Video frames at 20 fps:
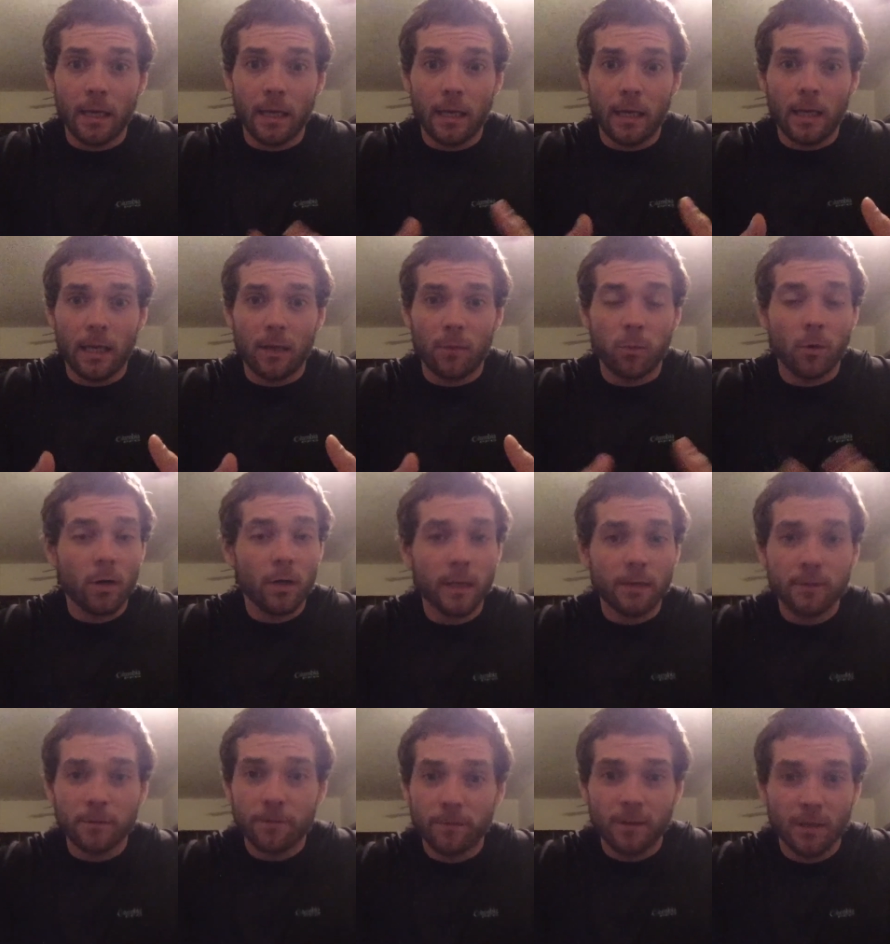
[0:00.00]
and we're going to have
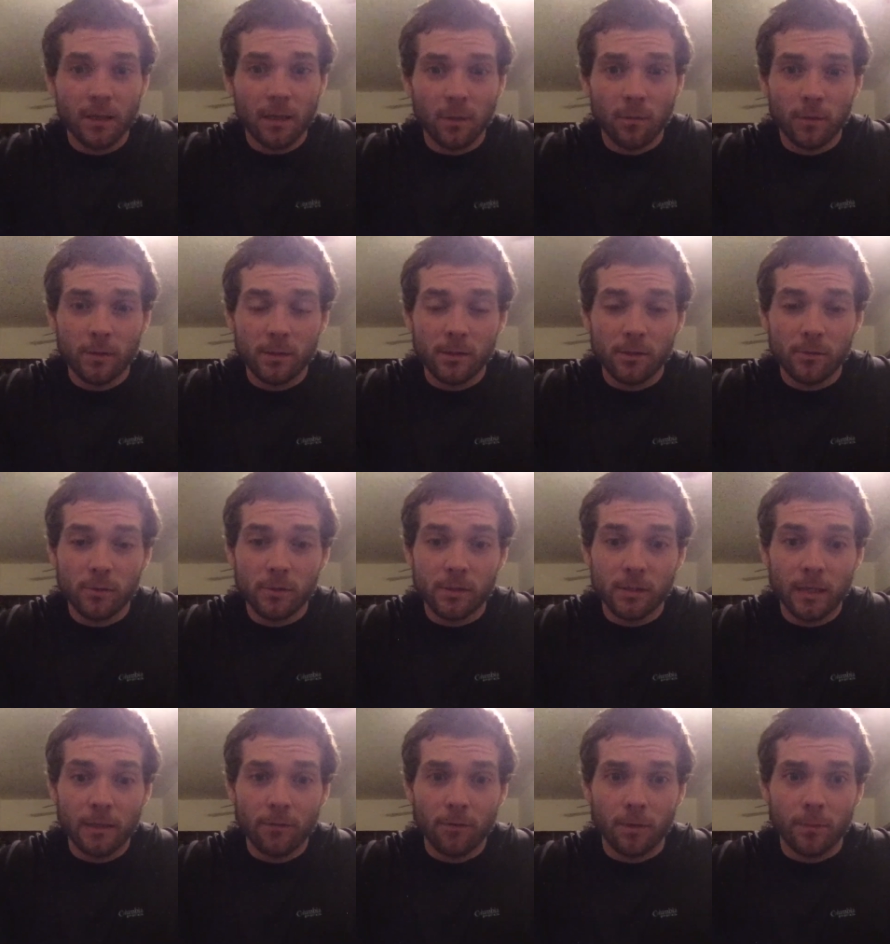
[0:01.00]
to figure out what to do with
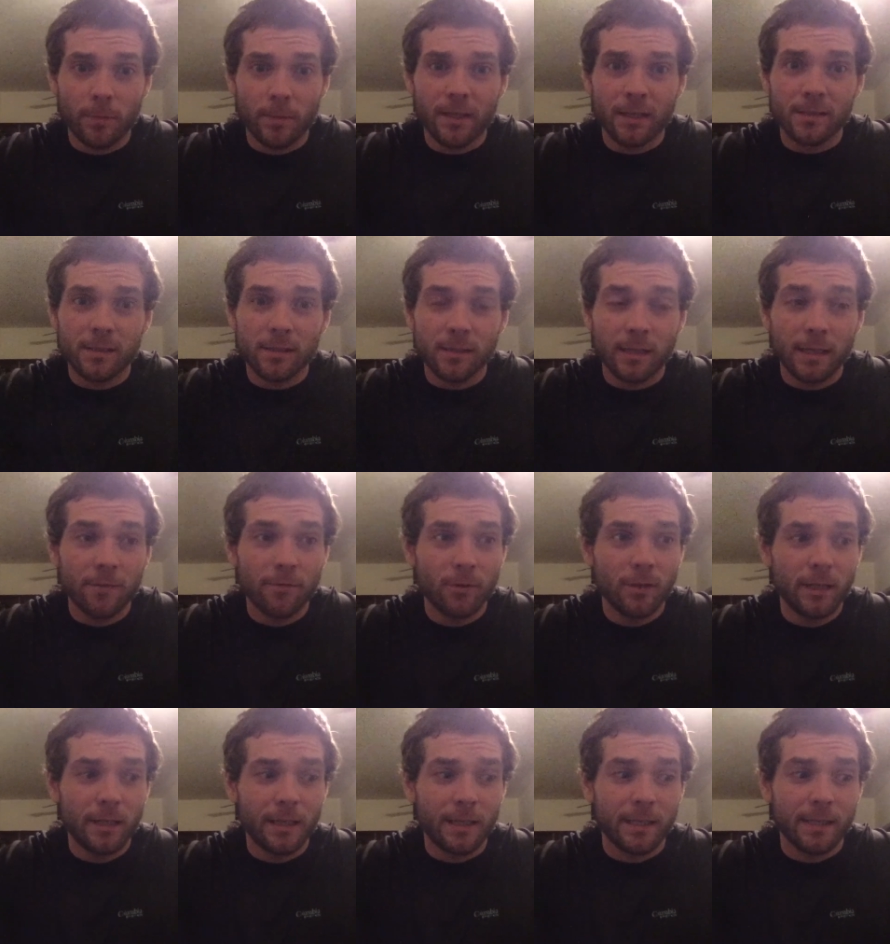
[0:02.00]
slavery because
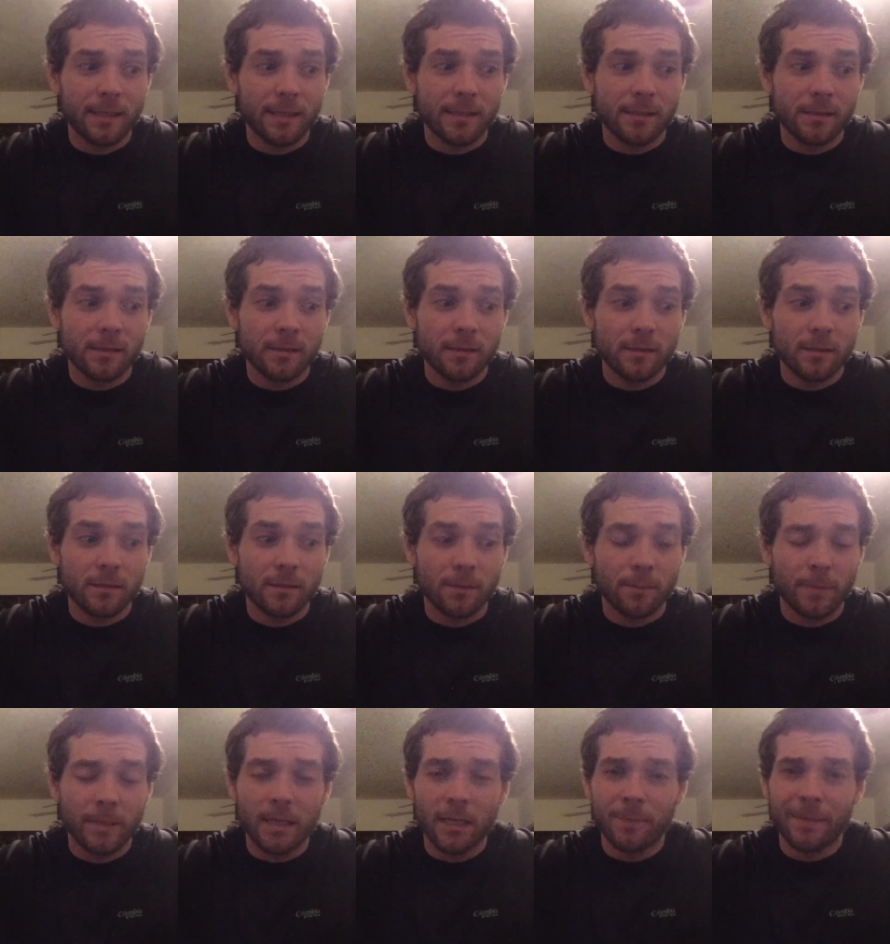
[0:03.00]
slavery is
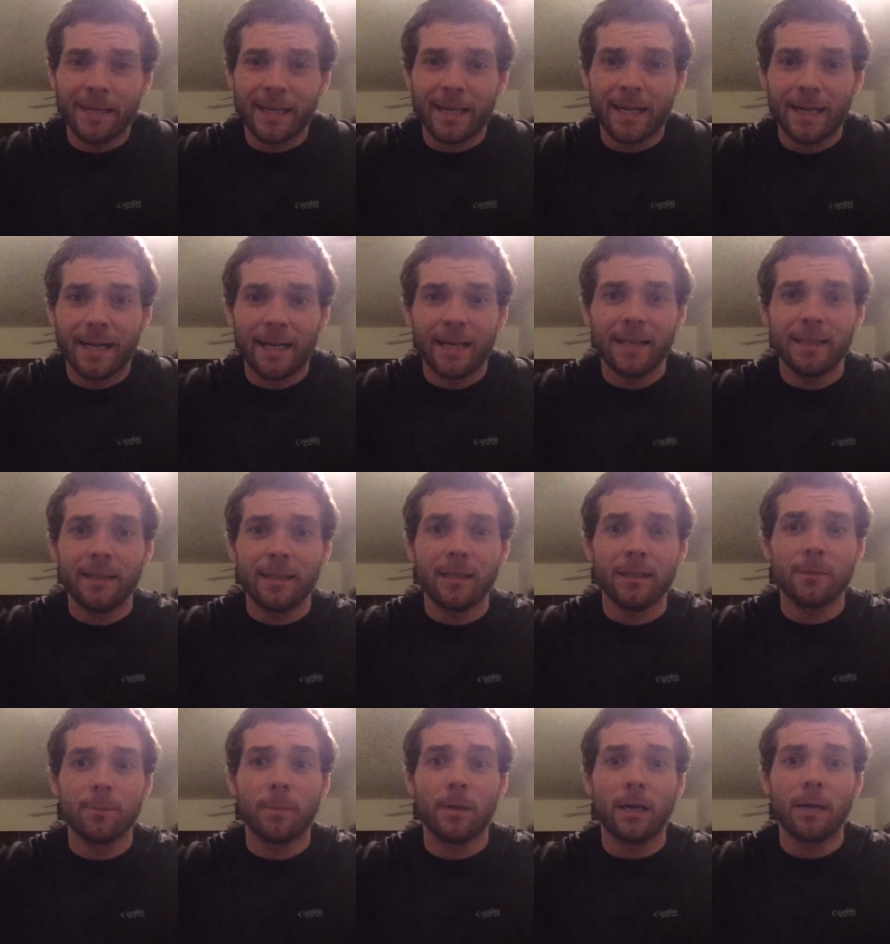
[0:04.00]
becoming highly
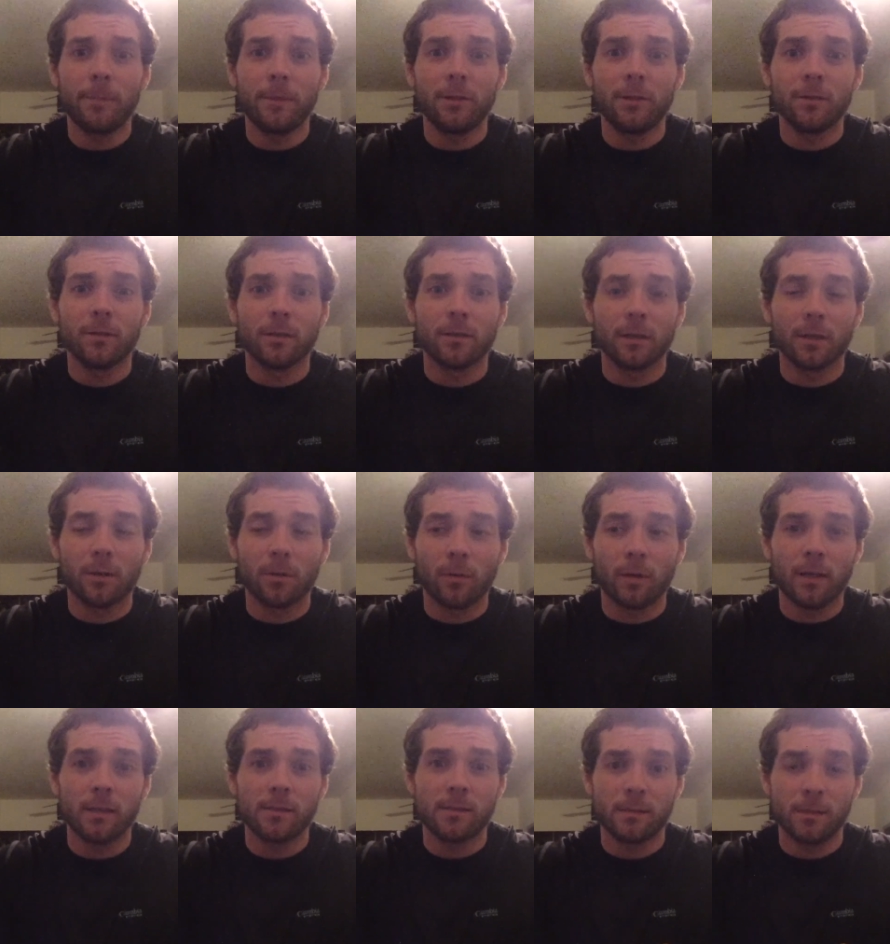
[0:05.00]
unpopular
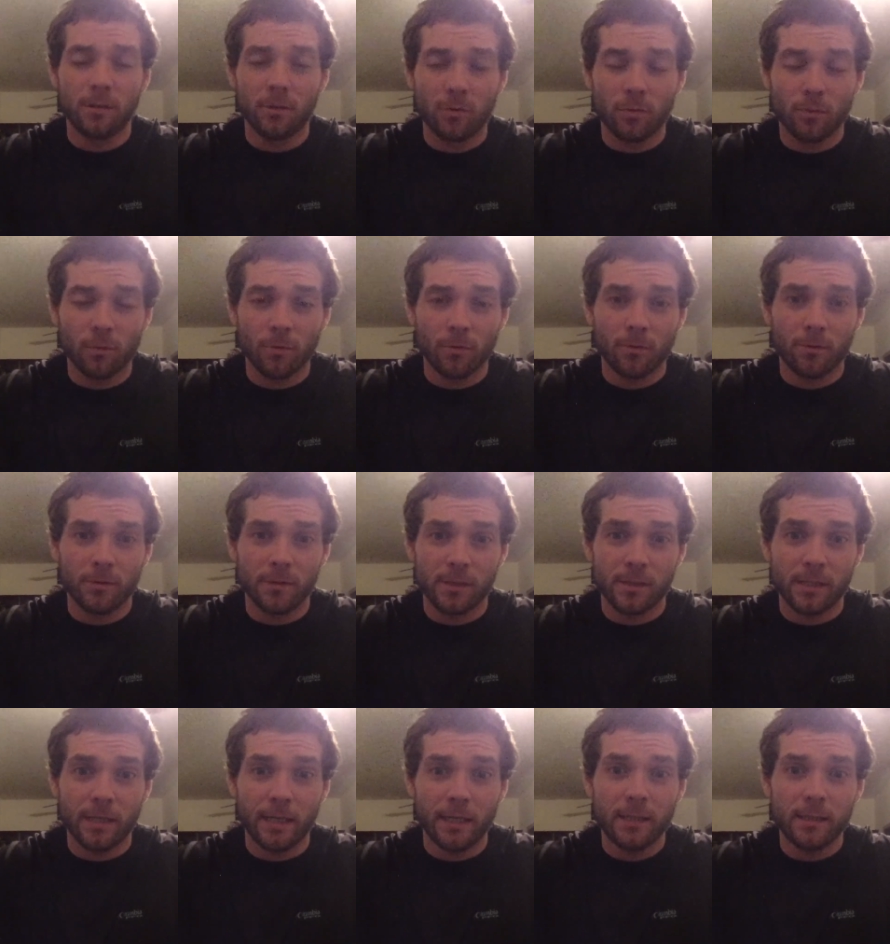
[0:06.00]
across the northern
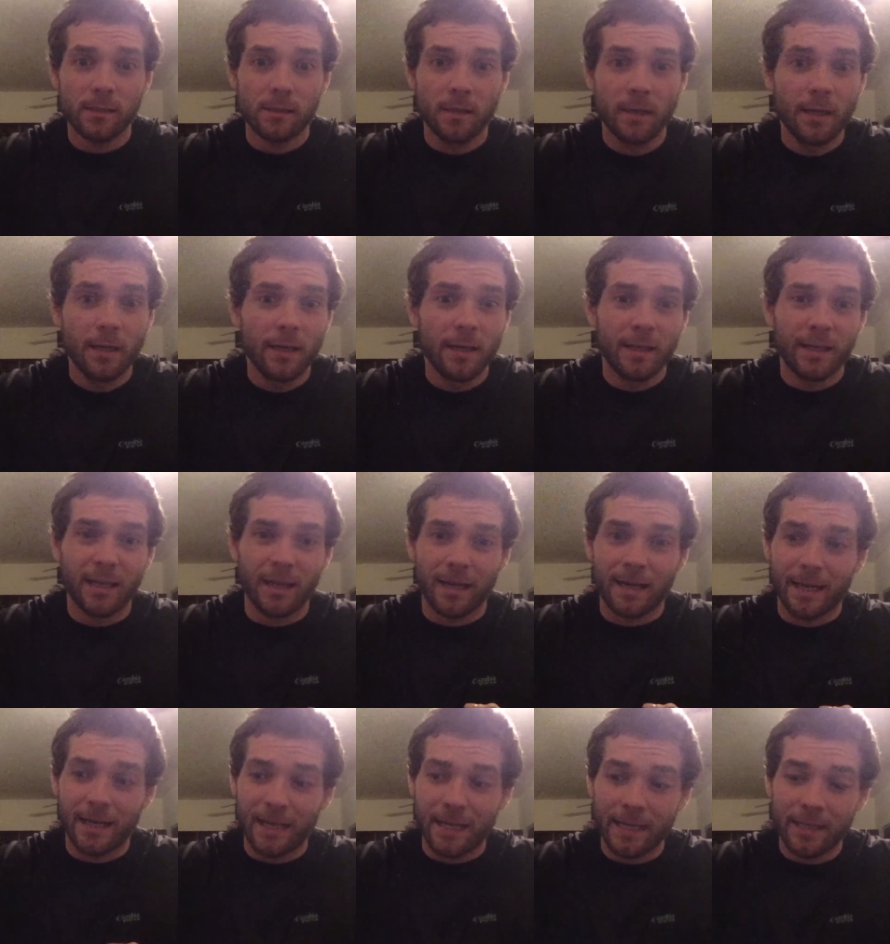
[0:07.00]
states, yet
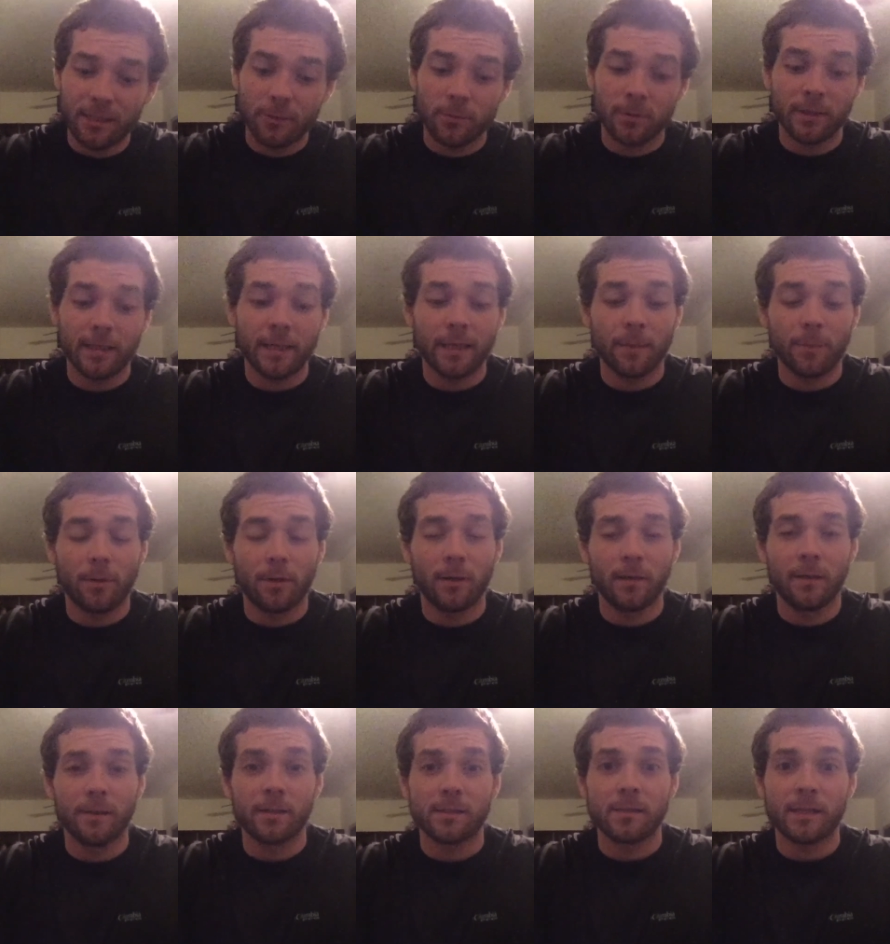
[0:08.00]
highly relied upon
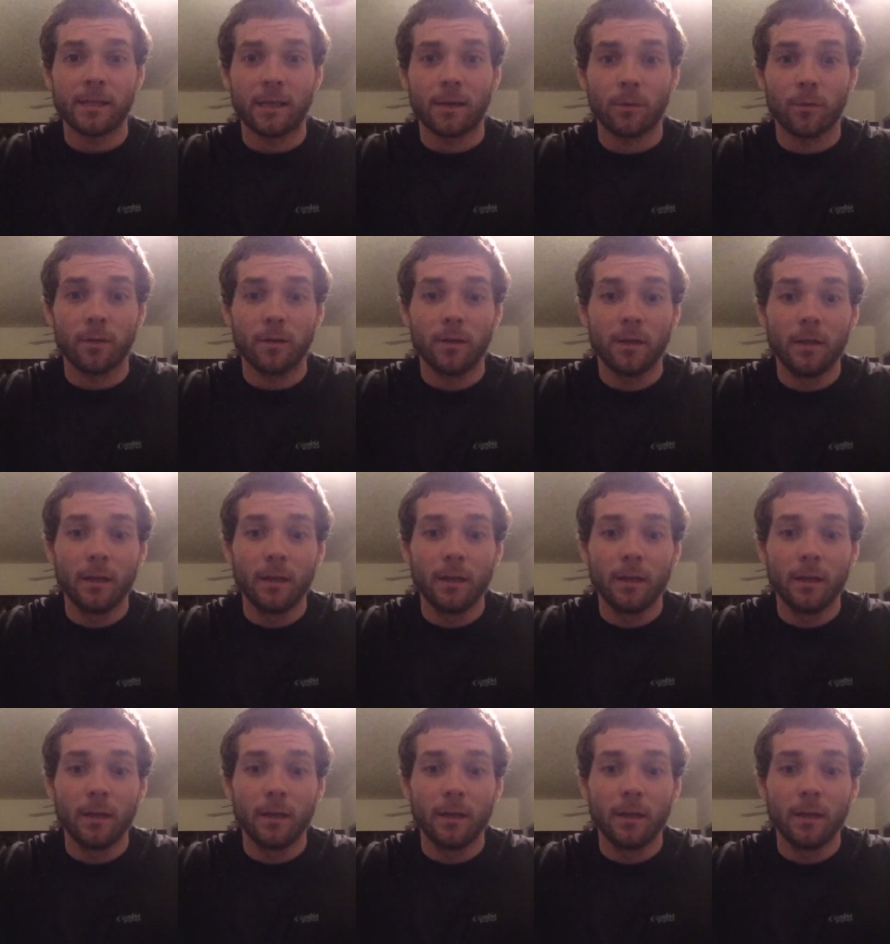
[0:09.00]
in the South.